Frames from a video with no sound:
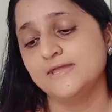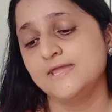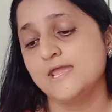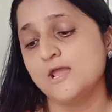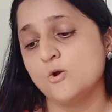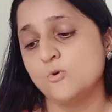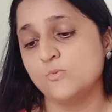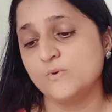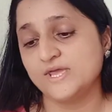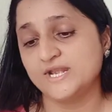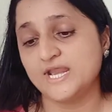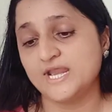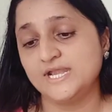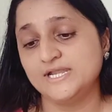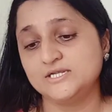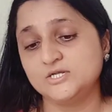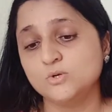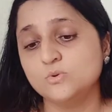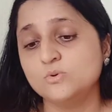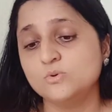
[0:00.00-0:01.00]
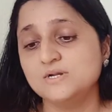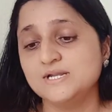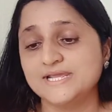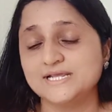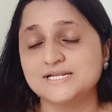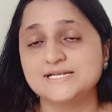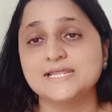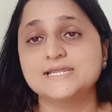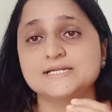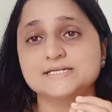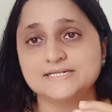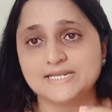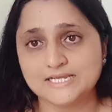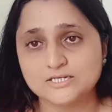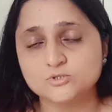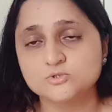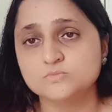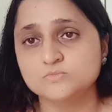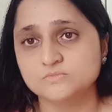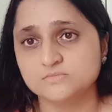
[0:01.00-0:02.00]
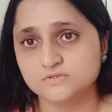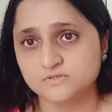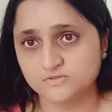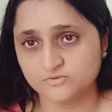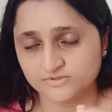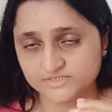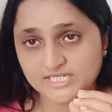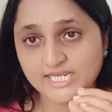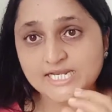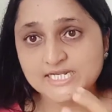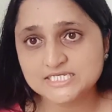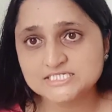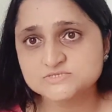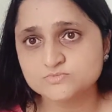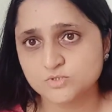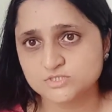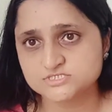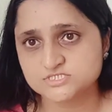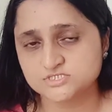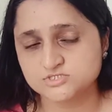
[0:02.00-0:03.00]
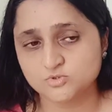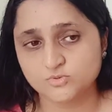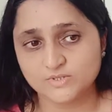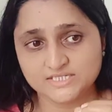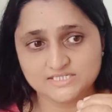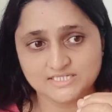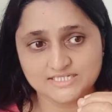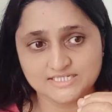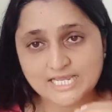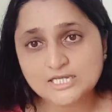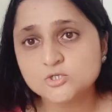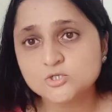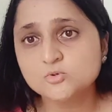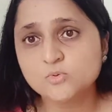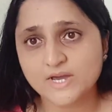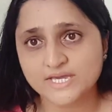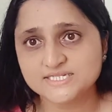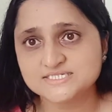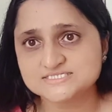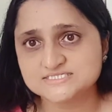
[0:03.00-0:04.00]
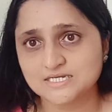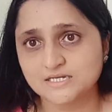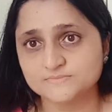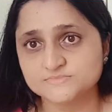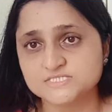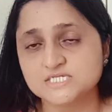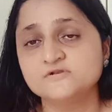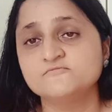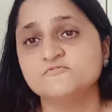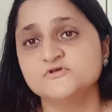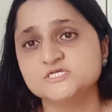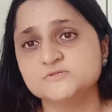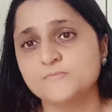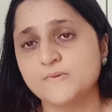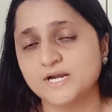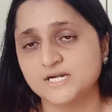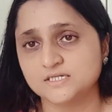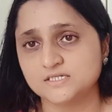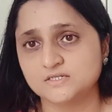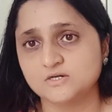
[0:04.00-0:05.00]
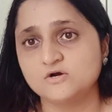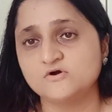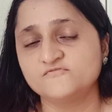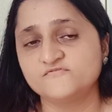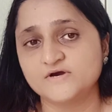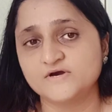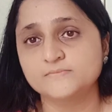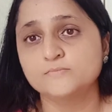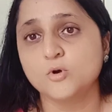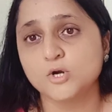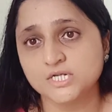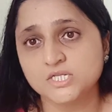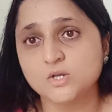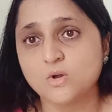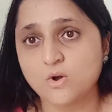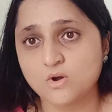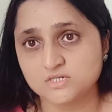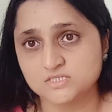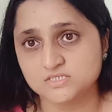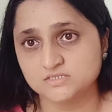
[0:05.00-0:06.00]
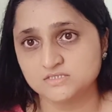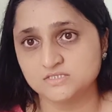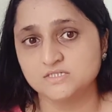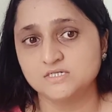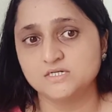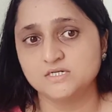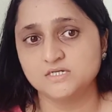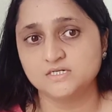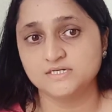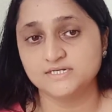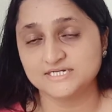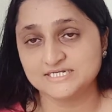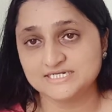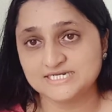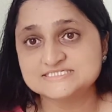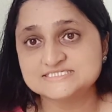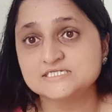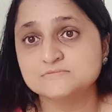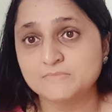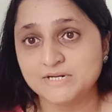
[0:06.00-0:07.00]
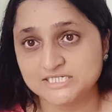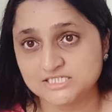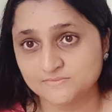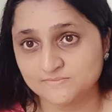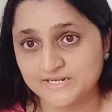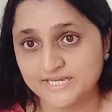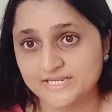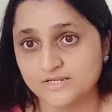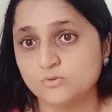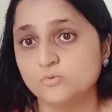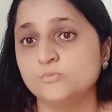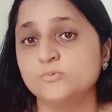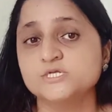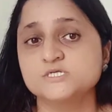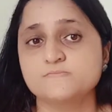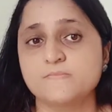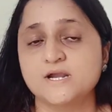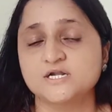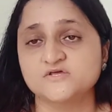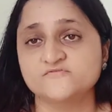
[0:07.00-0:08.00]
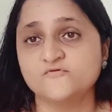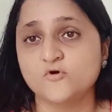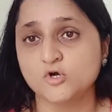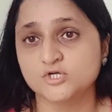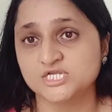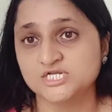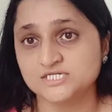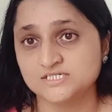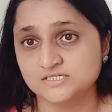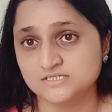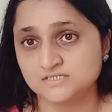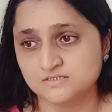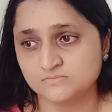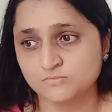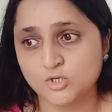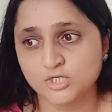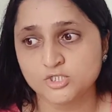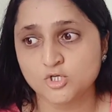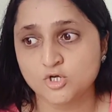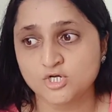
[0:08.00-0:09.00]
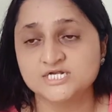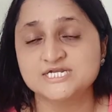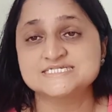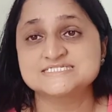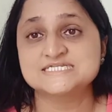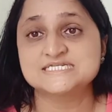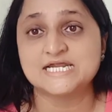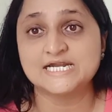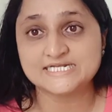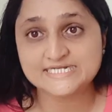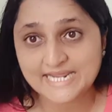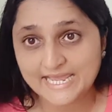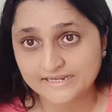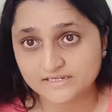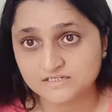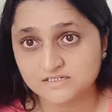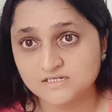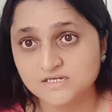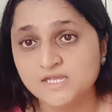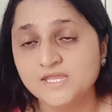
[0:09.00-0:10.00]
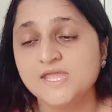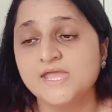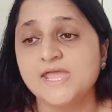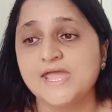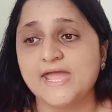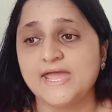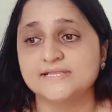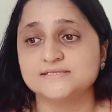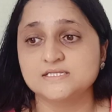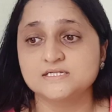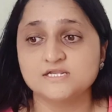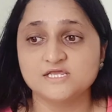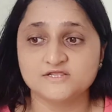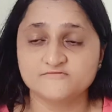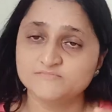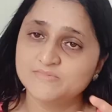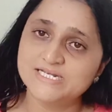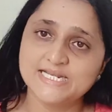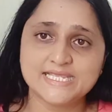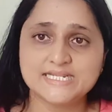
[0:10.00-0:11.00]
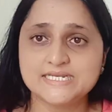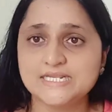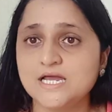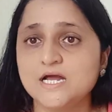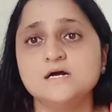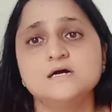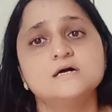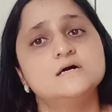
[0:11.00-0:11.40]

where I told like dengue, Aedes mosquito, when dengue virus comes, in which part of our body organ does it multiply, which part of body organ does it attack, and then in malaria